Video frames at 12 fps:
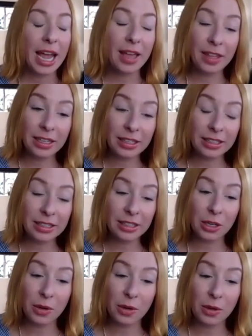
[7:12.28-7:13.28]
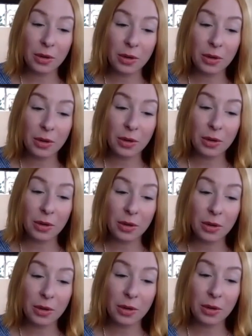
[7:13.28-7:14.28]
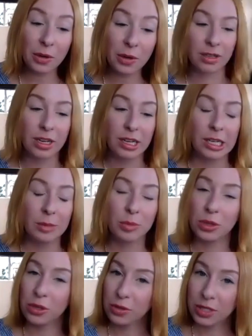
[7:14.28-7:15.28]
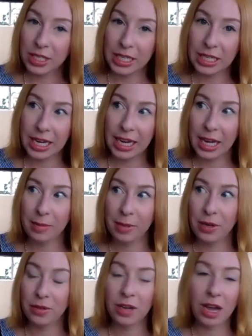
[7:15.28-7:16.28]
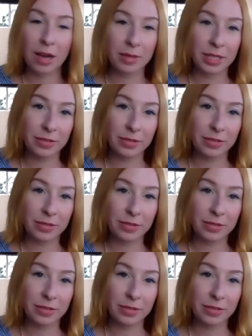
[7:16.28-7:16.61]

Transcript: and then you know I've focused also on producing. I had my own comedy